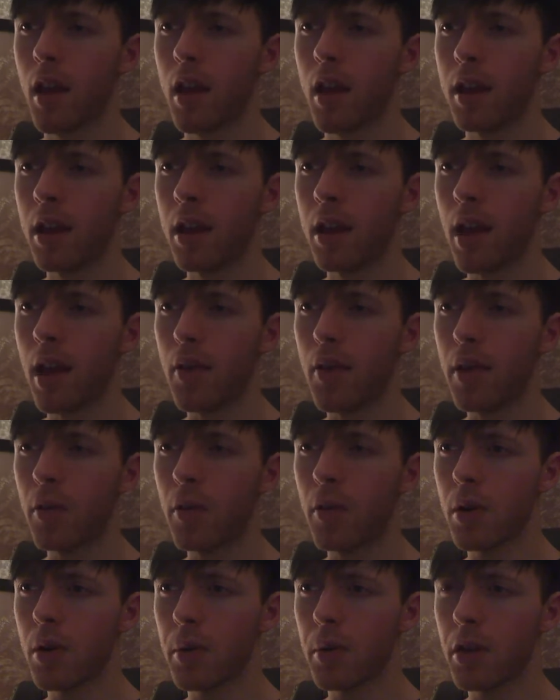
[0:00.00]
Yeah, I think what
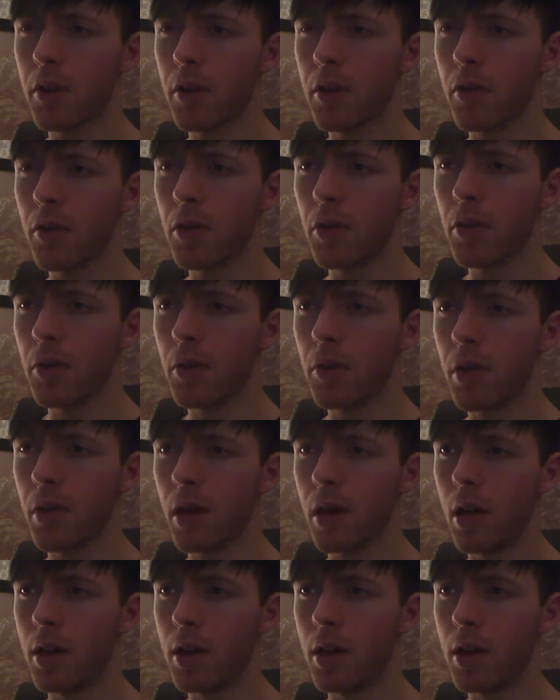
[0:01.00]
I'm going to do